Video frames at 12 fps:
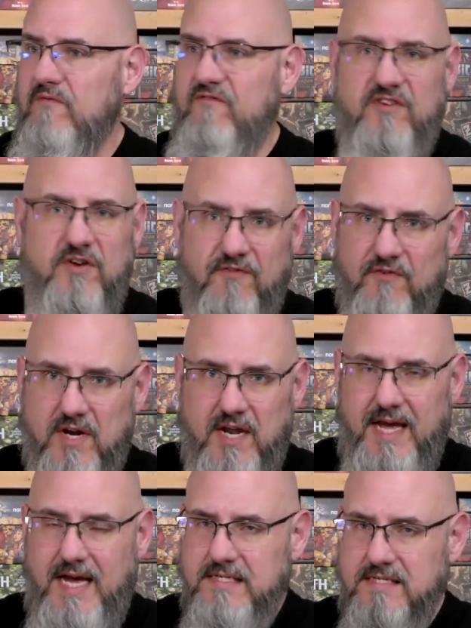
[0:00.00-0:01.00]
feel free to
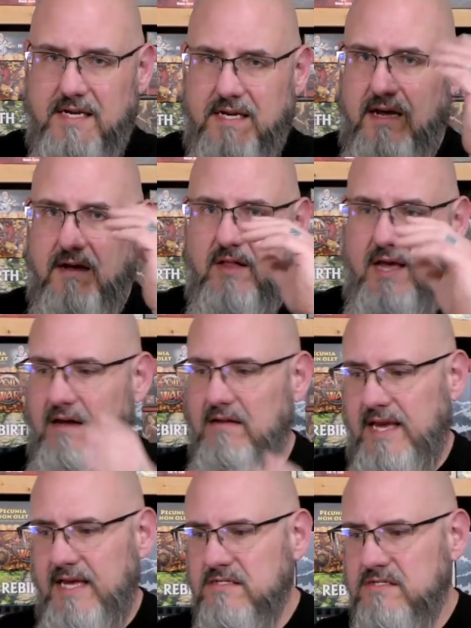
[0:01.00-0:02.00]
ask and I'll
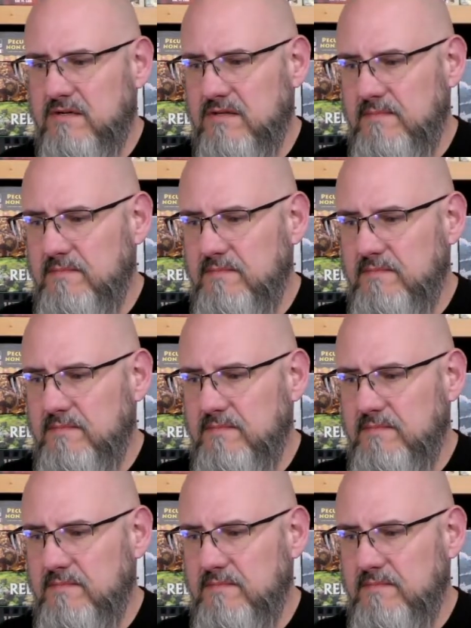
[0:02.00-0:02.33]
answer them.